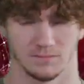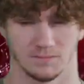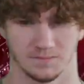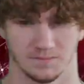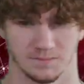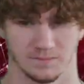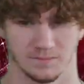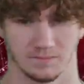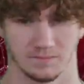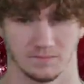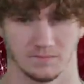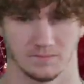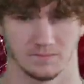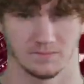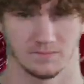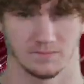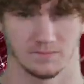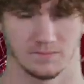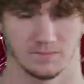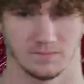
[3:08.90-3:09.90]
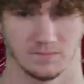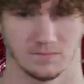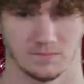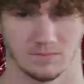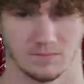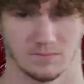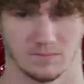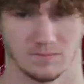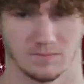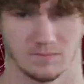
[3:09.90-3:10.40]

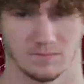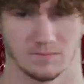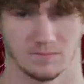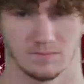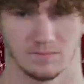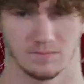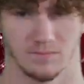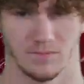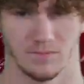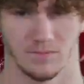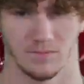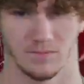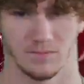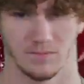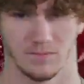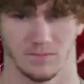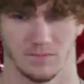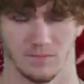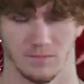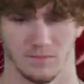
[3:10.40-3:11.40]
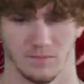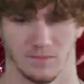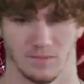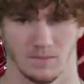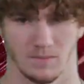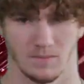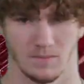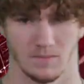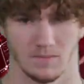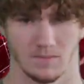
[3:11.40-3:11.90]

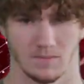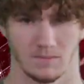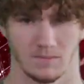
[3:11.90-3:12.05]
No words are spoken by the person on screen.